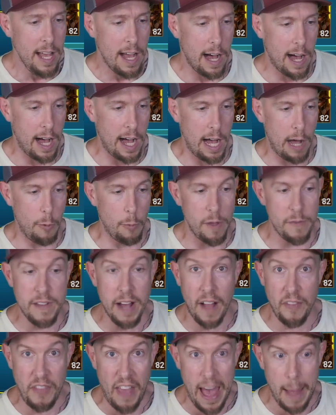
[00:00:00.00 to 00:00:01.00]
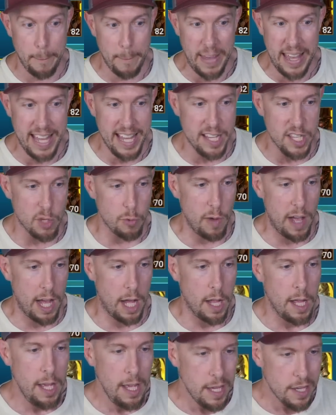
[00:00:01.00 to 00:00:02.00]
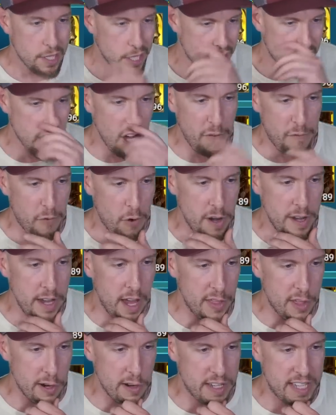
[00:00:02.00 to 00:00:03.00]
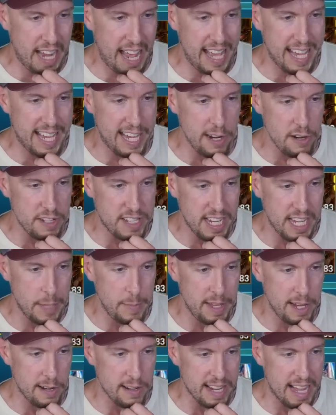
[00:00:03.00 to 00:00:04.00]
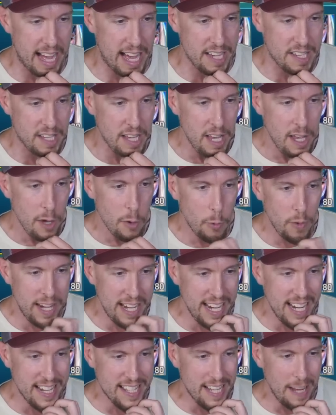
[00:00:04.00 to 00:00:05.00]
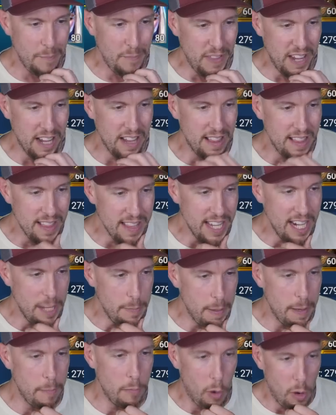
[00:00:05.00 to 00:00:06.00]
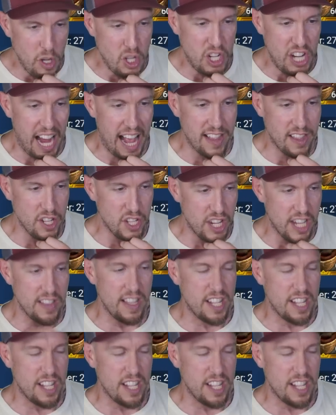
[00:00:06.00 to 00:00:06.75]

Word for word: Uh, we've got that beat as well. So let's go for another tankier team here, guys. We need something a little bit more challenging.